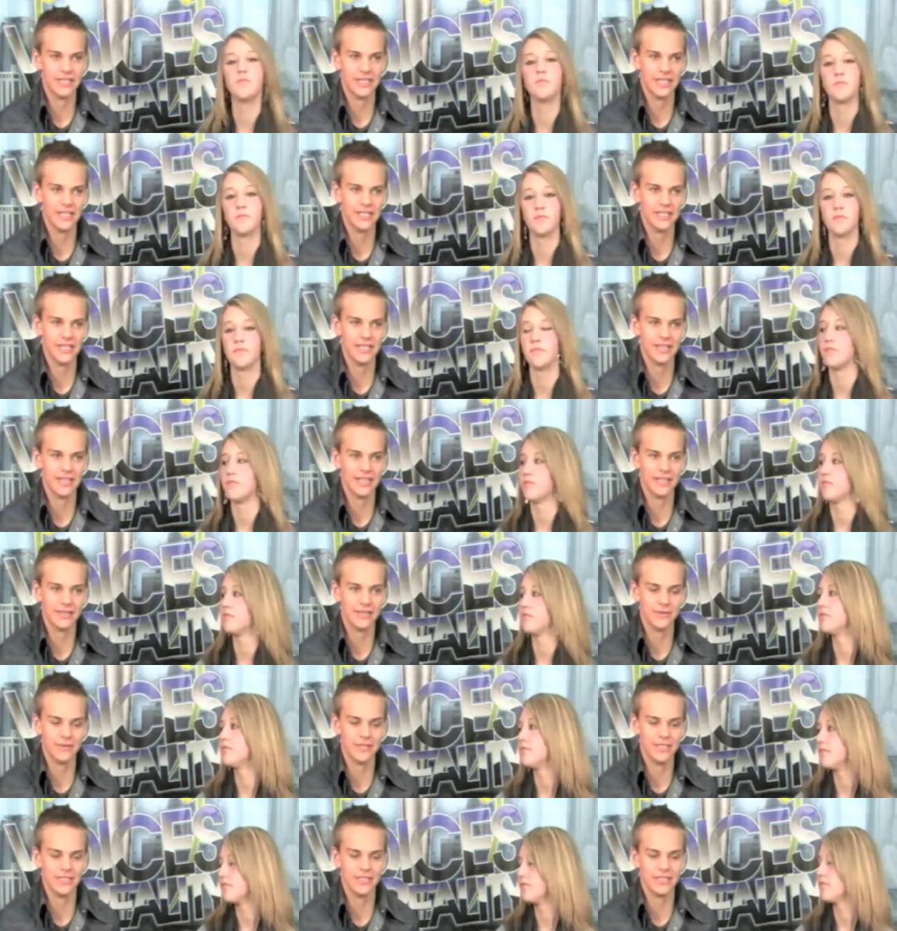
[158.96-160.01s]
Speaker 1: it, and I think
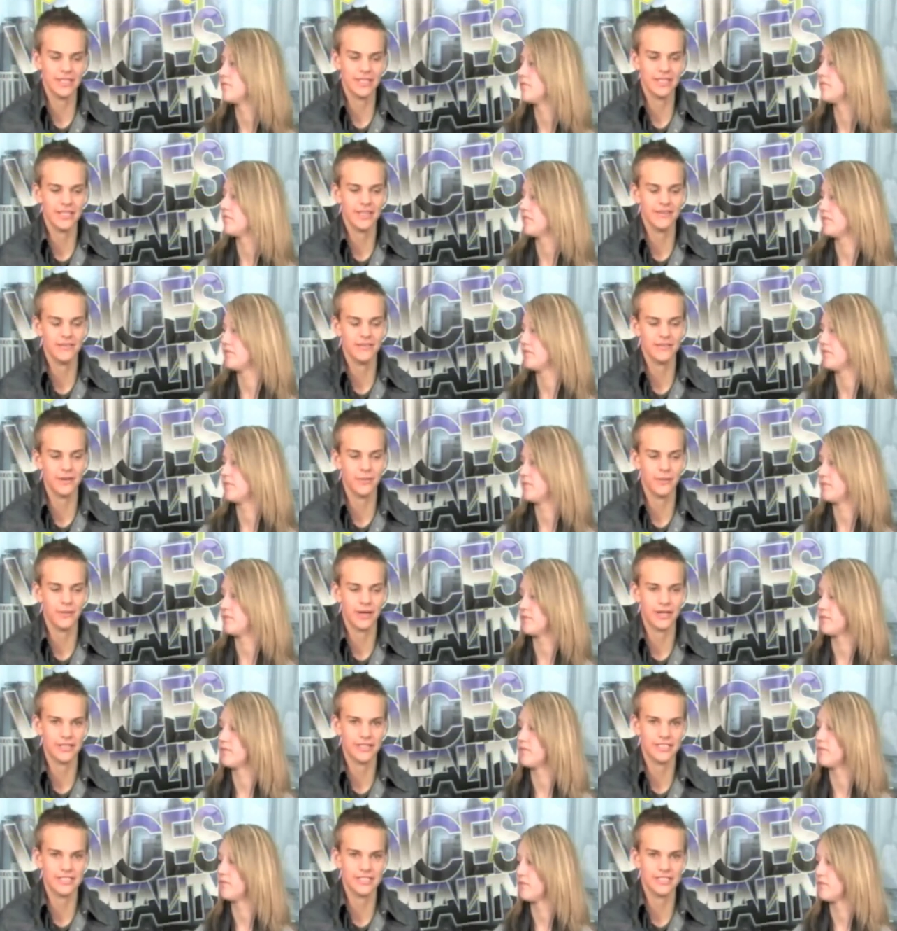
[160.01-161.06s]
we need to mm-hmm. give
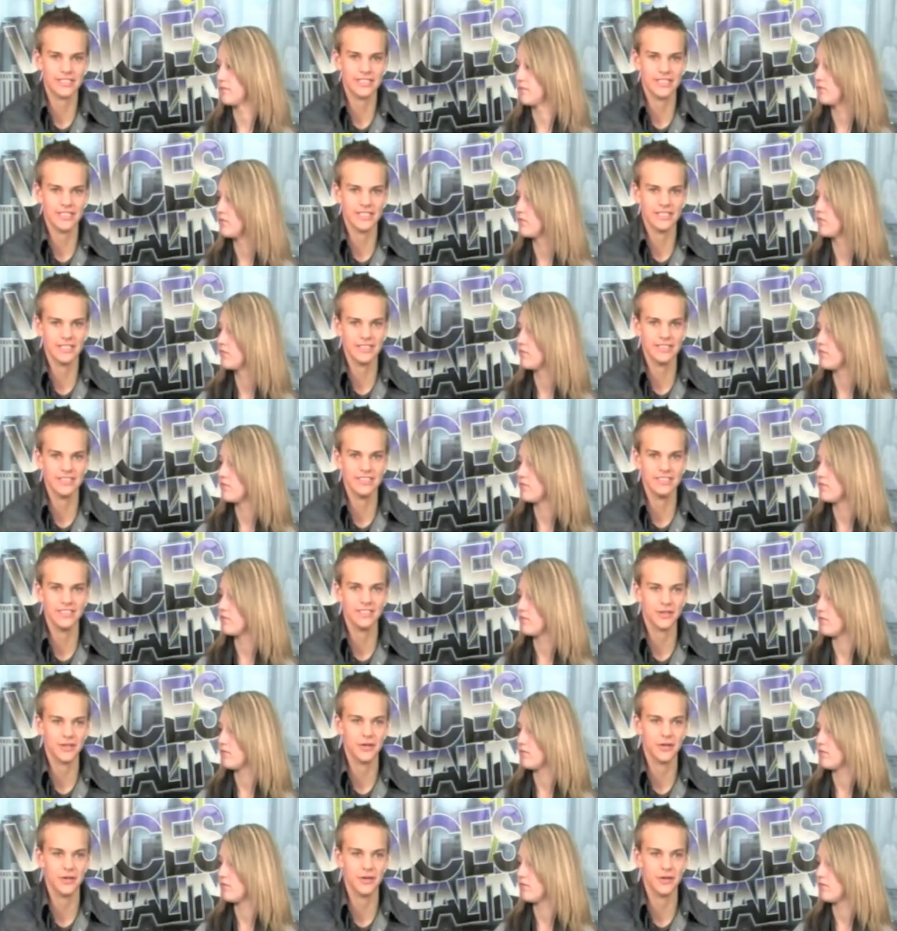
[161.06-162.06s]
awareness that you know you